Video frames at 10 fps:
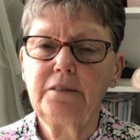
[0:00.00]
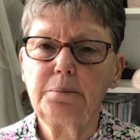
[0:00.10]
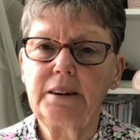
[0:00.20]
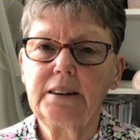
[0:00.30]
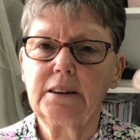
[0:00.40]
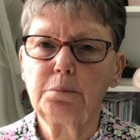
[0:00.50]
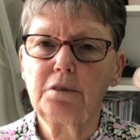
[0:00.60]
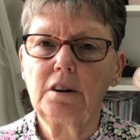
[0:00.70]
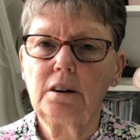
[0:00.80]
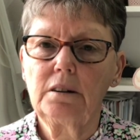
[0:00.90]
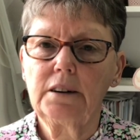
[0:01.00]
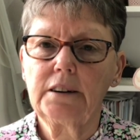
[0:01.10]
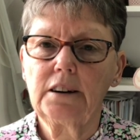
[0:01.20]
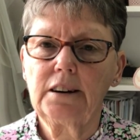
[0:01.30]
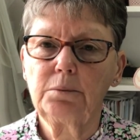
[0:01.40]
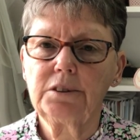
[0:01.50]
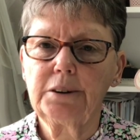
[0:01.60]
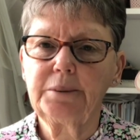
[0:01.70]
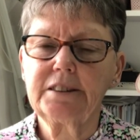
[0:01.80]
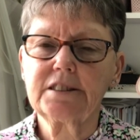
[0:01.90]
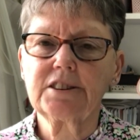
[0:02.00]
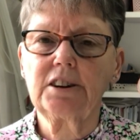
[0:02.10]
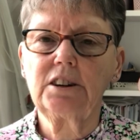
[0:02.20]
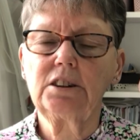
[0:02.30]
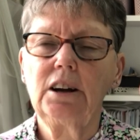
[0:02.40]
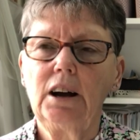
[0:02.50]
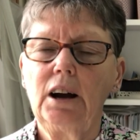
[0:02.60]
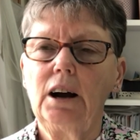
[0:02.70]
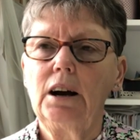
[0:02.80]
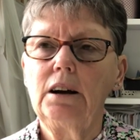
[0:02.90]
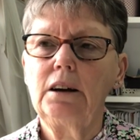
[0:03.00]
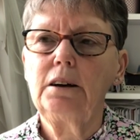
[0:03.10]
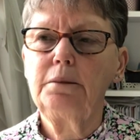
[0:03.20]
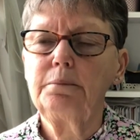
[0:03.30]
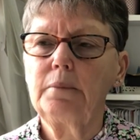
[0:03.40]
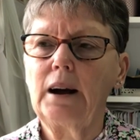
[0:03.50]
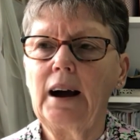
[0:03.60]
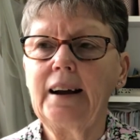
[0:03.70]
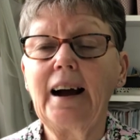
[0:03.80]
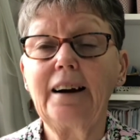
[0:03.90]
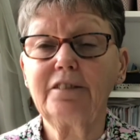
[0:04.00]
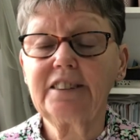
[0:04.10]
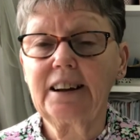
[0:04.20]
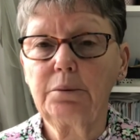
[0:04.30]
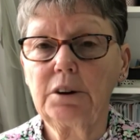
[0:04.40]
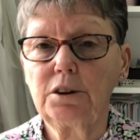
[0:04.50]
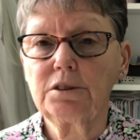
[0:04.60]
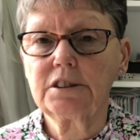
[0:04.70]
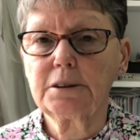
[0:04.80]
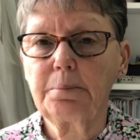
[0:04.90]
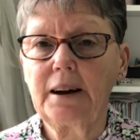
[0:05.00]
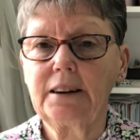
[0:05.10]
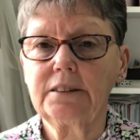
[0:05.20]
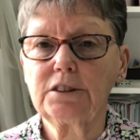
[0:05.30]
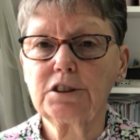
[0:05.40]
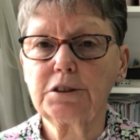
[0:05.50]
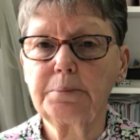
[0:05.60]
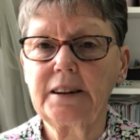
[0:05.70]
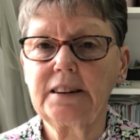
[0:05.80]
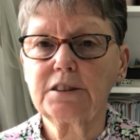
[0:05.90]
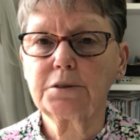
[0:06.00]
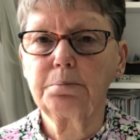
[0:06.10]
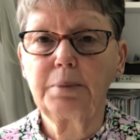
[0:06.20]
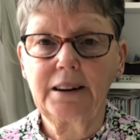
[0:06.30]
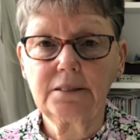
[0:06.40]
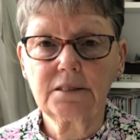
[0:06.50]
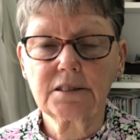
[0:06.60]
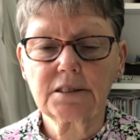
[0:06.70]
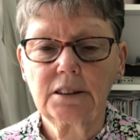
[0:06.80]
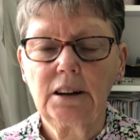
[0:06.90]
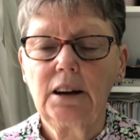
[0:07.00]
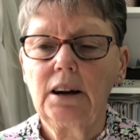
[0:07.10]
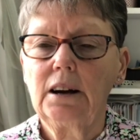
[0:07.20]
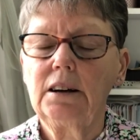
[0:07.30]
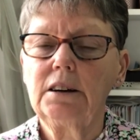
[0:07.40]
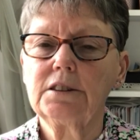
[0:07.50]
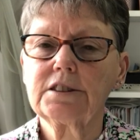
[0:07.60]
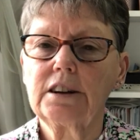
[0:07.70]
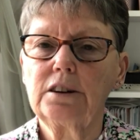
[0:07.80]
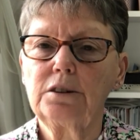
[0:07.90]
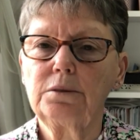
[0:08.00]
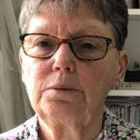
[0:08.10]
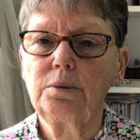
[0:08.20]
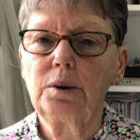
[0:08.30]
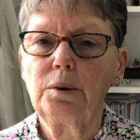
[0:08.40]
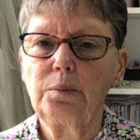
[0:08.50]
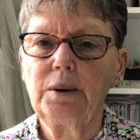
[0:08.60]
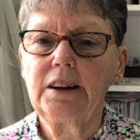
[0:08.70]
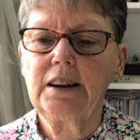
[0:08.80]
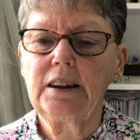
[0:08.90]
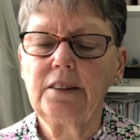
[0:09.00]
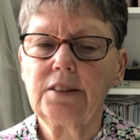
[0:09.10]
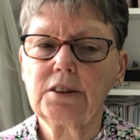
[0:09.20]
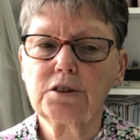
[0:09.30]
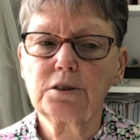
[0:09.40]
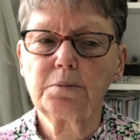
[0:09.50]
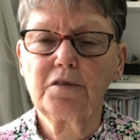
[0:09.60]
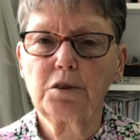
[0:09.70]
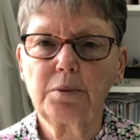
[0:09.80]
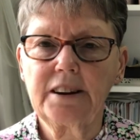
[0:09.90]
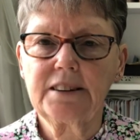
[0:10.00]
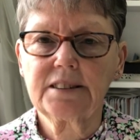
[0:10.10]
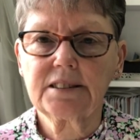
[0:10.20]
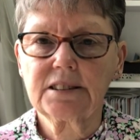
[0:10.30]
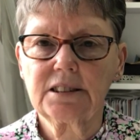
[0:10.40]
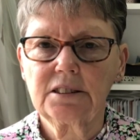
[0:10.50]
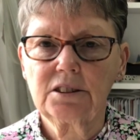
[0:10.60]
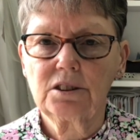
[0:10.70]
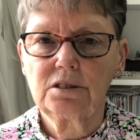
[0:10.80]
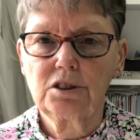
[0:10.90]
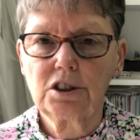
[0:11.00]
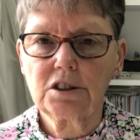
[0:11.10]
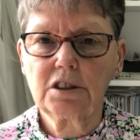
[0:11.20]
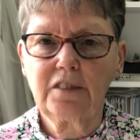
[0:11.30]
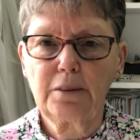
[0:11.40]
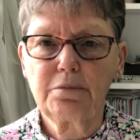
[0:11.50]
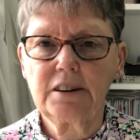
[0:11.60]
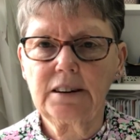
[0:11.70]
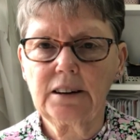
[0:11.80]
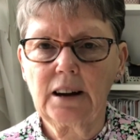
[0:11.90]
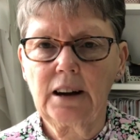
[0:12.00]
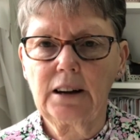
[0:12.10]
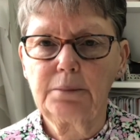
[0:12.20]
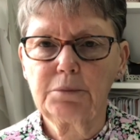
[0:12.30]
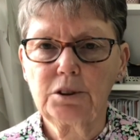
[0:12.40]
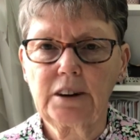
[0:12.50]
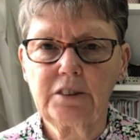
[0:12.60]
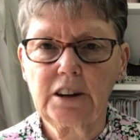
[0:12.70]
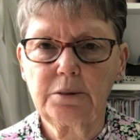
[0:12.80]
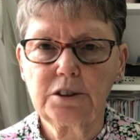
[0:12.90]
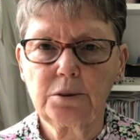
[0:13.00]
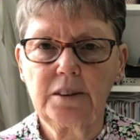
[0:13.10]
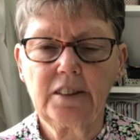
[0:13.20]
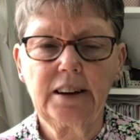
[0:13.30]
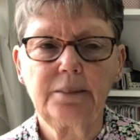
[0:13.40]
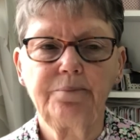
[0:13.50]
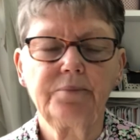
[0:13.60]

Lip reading: making a bra, and I won't know where to start, I have downloaded a pattern to make some pants. So with some of the waist jersey fabric, I'm going to have a go at doing that.